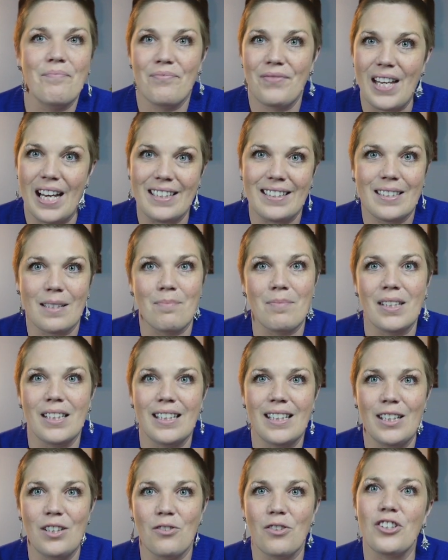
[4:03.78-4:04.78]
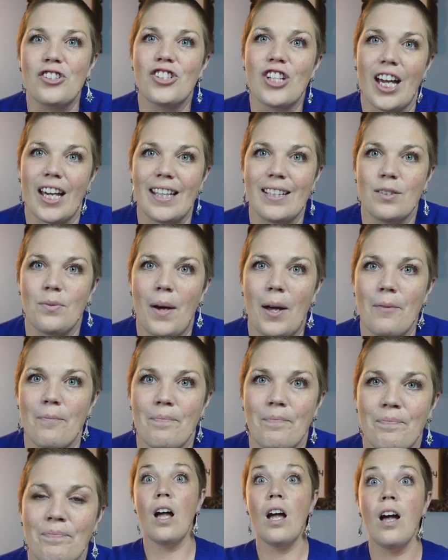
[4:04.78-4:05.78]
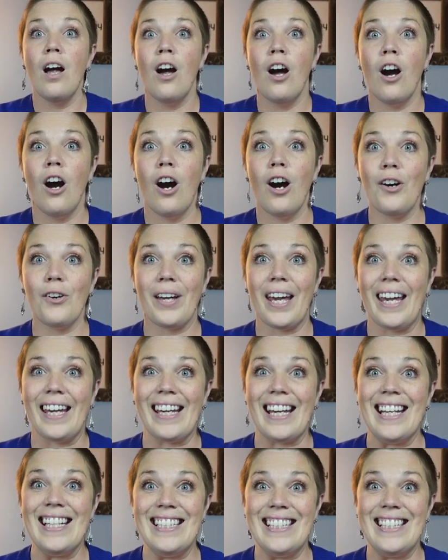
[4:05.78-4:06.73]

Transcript: that's something that you can check as well. Okay,